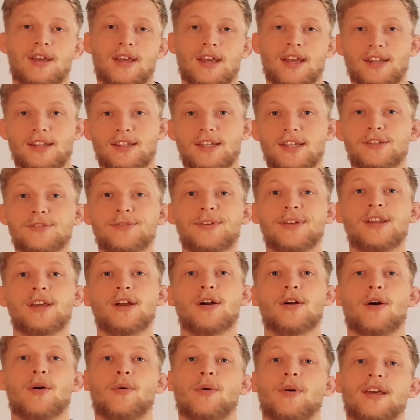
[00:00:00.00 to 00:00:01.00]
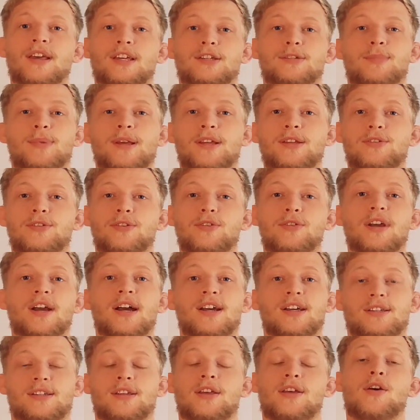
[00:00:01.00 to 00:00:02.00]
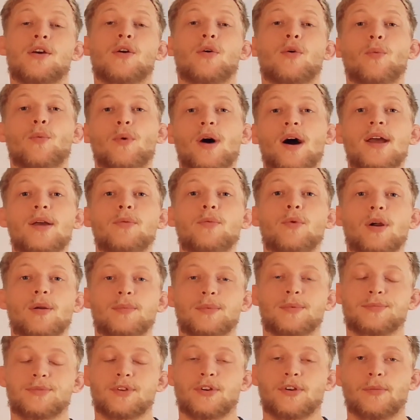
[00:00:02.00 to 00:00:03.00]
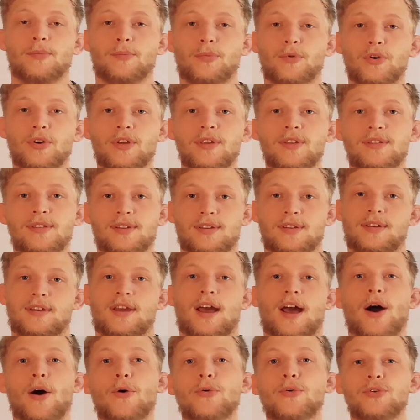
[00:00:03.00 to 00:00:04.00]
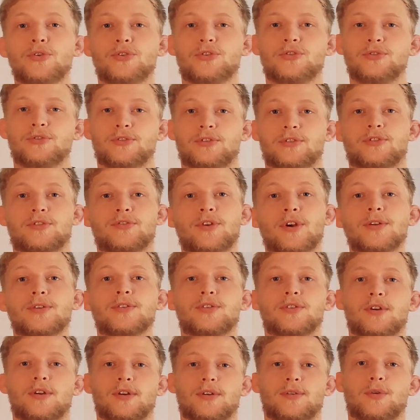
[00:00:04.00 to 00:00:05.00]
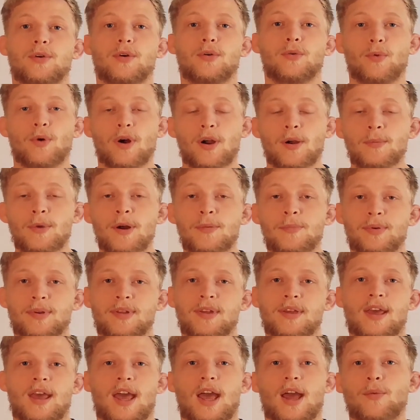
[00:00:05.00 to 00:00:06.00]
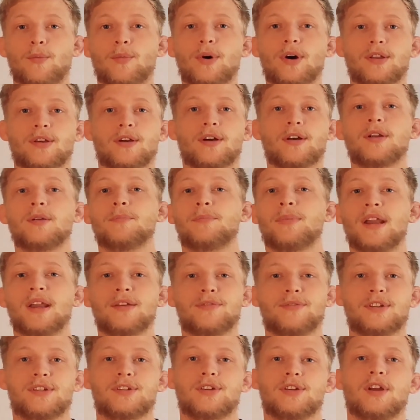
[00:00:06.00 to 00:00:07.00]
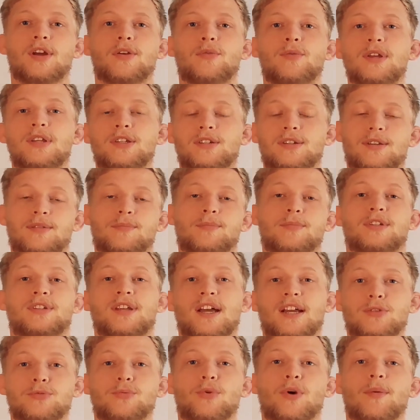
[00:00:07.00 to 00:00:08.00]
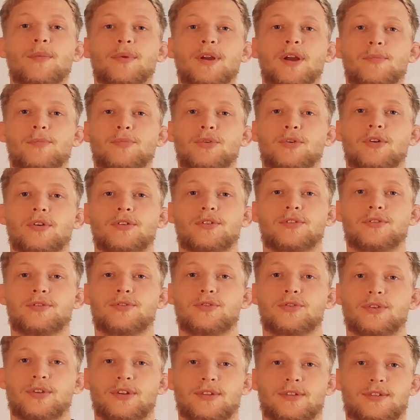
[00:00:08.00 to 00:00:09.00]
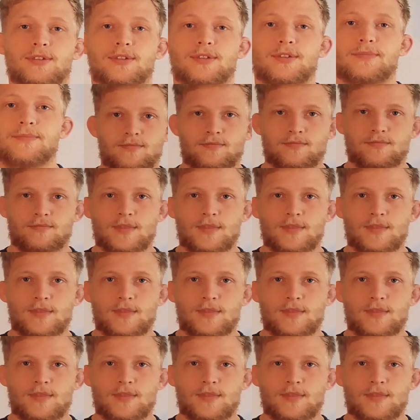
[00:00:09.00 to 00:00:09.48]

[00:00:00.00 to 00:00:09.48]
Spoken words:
In this video I want to explain to you guys why warm-ups are important, how you should structure a warm-up, and what other benefits you can reach besides warming up your students.